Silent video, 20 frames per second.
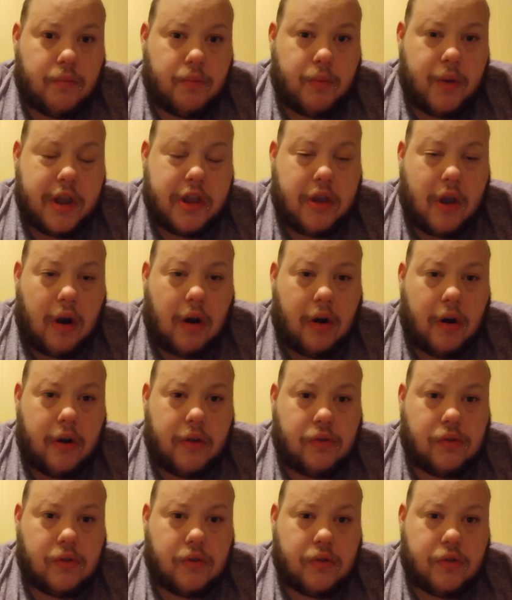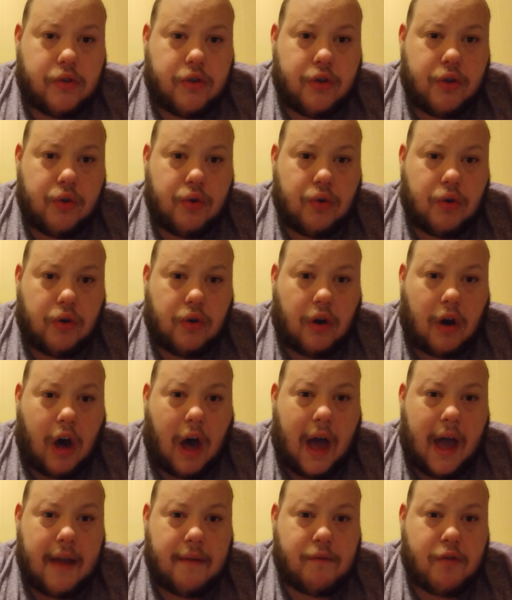return to
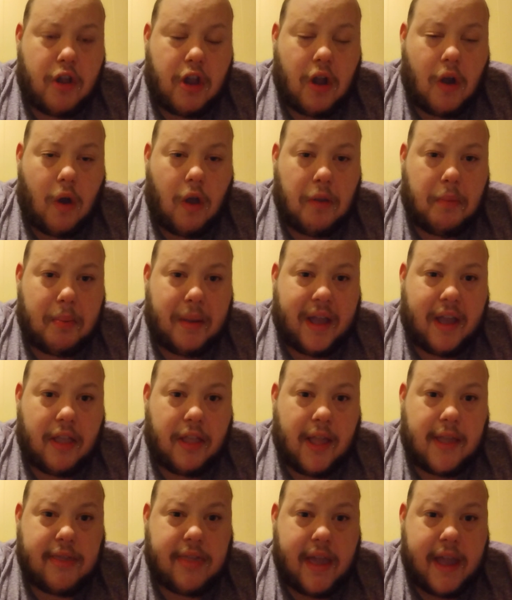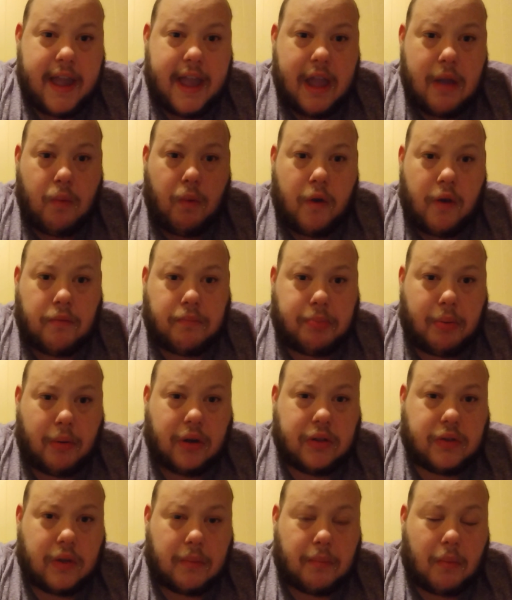live shows because I think he would have
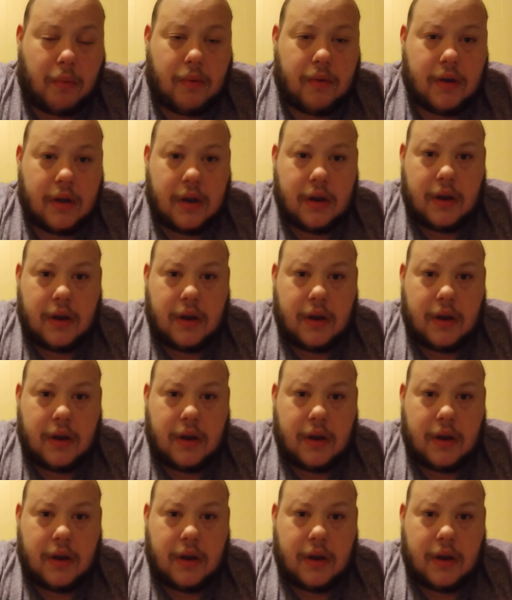booked them.